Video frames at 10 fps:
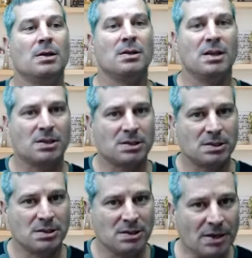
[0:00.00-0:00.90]
There's
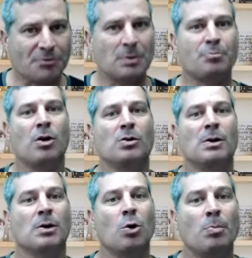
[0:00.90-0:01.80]
different
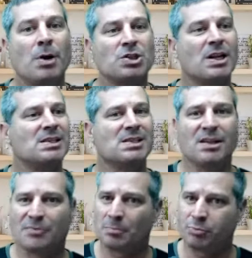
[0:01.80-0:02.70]
program. Commercial has
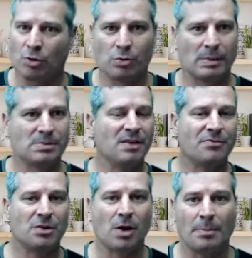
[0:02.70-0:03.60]
different programs,
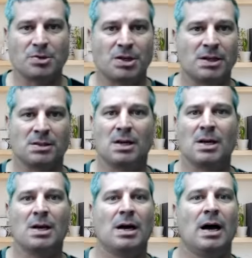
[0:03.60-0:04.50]
different options,
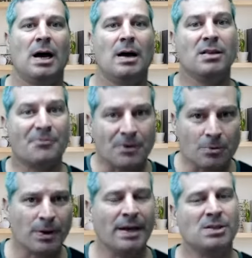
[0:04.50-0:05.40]
different
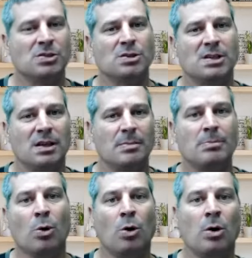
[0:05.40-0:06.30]
rates. So it's a little bit
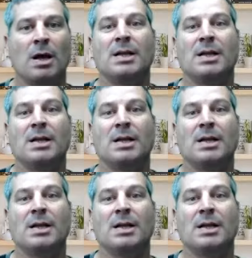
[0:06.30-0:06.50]
more